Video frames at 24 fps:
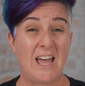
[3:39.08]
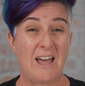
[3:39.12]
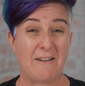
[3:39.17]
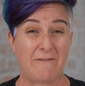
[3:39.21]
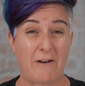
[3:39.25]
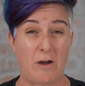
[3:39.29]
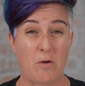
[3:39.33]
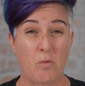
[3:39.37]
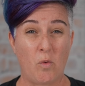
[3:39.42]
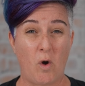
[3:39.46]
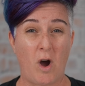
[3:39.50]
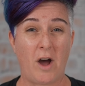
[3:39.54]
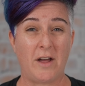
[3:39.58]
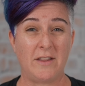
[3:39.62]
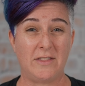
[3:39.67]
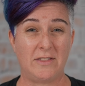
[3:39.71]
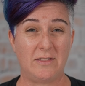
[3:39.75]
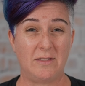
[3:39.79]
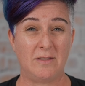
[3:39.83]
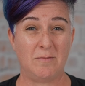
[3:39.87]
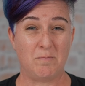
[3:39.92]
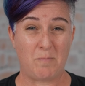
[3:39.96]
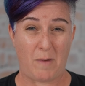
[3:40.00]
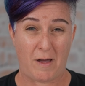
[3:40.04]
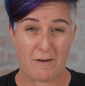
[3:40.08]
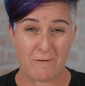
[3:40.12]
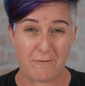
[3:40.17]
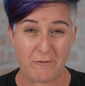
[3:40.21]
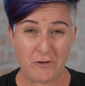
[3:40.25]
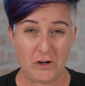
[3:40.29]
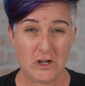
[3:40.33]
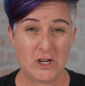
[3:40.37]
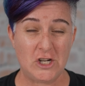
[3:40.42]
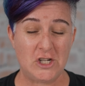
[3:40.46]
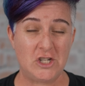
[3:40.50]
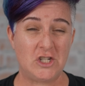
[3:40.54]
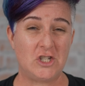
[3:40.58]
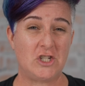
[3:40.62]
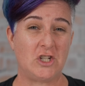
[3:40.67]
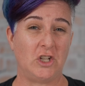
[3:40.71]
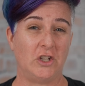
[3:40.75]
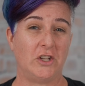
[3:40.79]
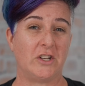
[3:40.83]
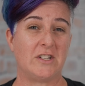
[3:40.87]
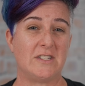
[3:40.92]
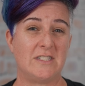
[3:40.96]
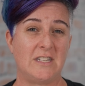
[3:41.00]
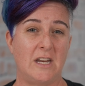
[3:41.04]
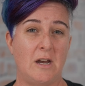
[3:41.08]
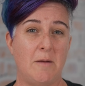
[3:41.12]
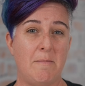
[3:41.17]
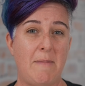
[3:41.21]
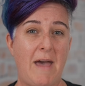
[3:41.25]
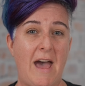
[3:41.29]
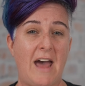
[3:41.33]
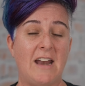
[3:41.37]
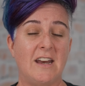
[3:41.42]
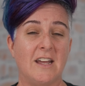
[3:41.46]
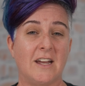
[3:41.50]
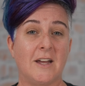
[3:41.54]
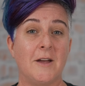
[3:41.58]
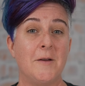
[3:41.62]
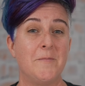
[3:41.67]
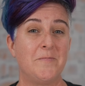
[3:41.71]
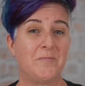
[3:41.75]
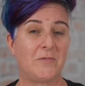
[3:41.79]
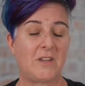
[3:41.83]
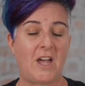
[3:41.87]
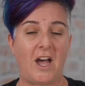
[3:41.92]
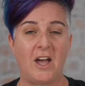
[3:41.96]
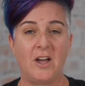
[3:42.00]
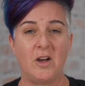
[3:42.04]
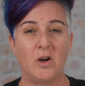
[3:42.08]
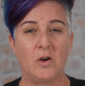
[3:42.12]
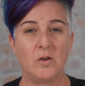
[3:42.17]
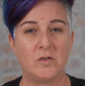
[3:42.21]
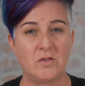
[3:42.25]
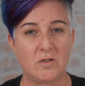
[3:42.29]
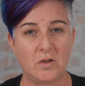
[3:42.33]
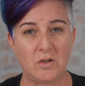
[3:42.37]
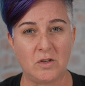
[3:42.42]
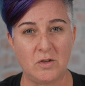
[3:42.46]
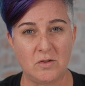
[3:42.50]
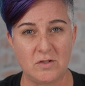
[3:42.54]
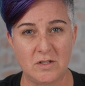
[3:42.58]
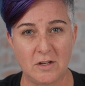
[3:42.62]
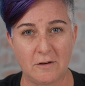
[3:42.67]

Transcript: if I want my footage to look cinematic, I also use